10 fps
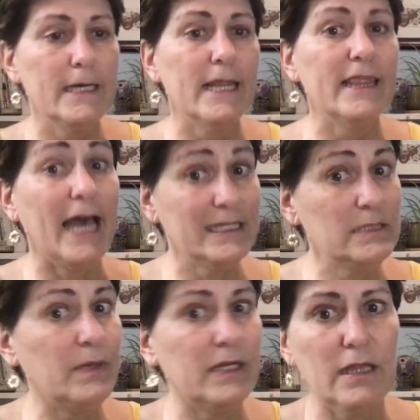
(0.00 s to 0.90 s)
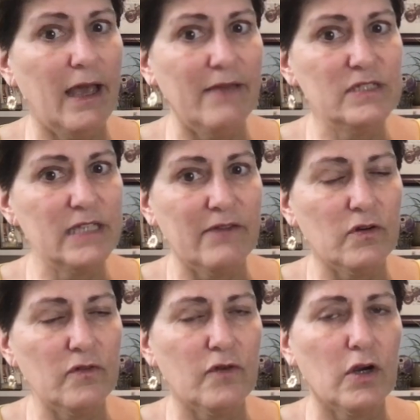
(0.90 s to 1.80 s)
That's been a
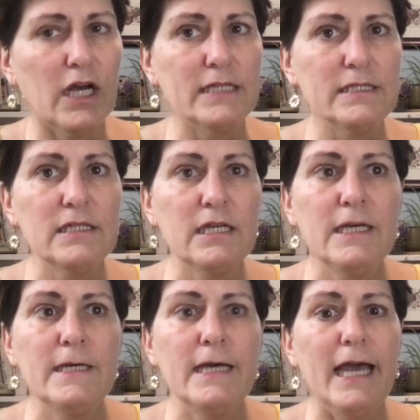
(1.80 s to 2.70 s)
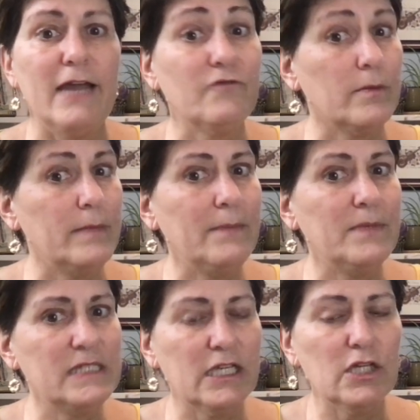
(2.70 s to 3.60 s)
lifesaver for us. And for me,
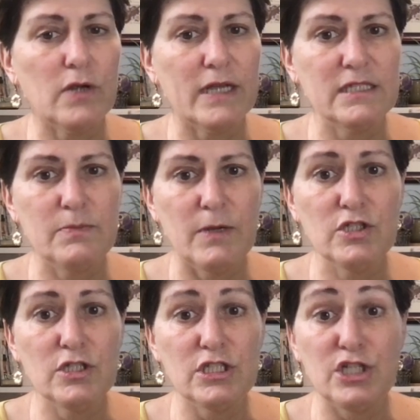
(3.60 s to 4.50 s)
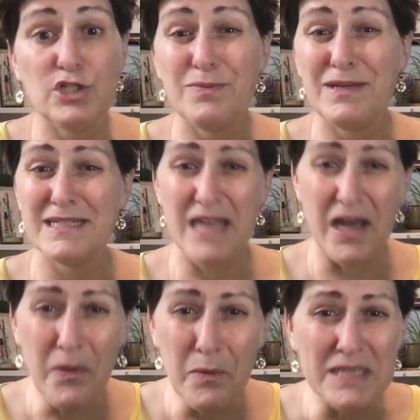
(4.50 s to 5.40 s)
particular as a specialist teacher, because
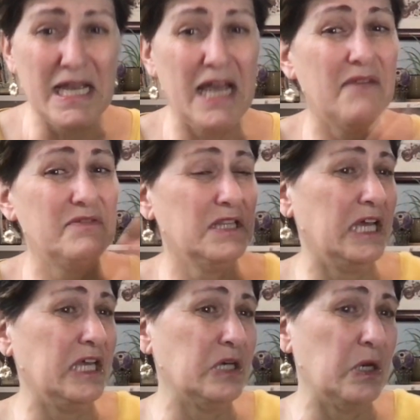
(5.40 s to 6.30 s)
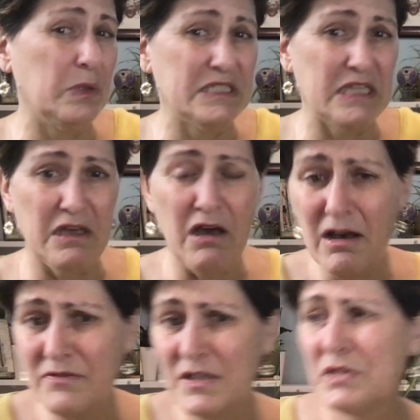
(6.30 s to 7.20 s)
otherwise I have to go into the
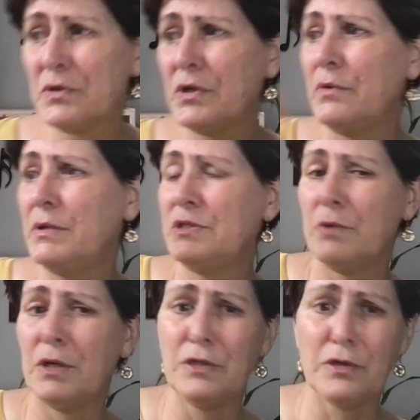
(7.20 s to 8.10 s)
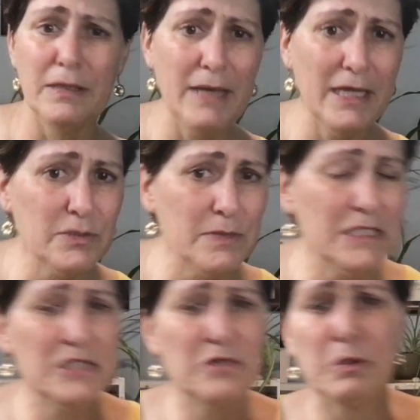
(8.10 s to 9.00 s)
office or go into our learning management
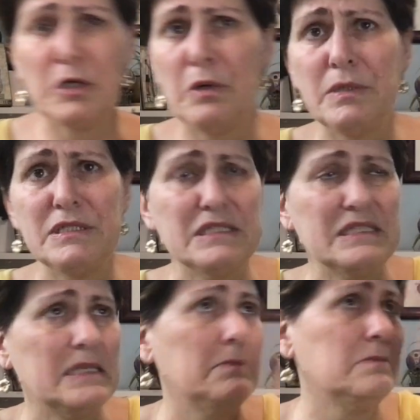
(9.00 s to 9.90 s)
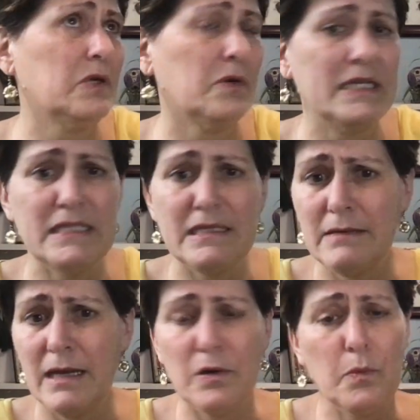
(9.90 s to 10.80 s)
system or go into some crazy,
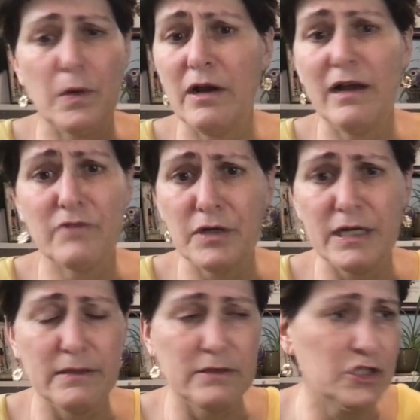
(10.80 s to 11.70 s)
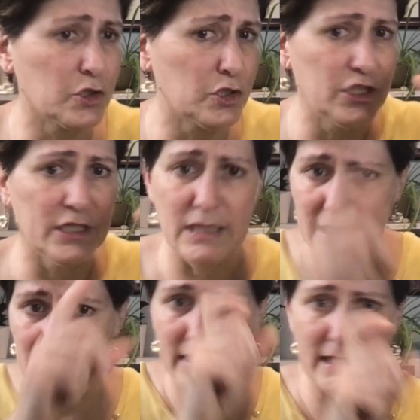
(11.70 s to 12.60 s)
I don't know, wherever and search and
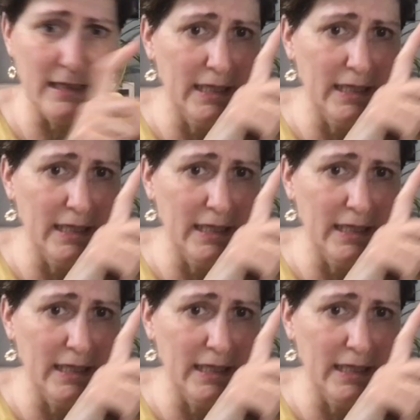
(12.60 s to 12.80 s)
click and